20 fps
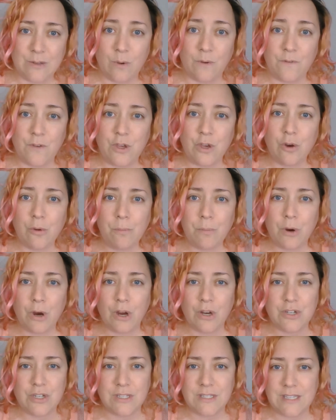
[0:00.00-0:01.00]
So if you're
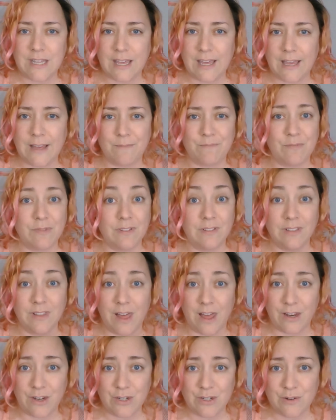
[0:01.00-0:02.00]
purchasing
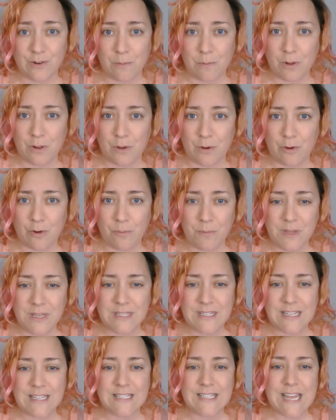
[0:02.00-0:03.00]
lunch from a local
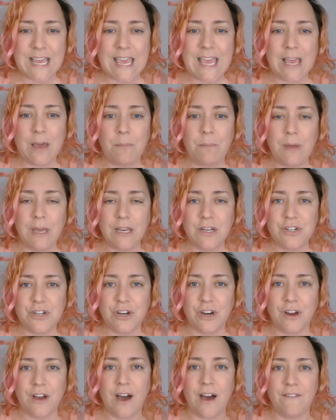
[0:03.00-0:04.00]
business, taking a
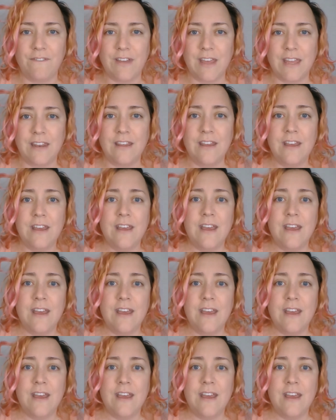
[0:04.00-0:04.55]
picture of it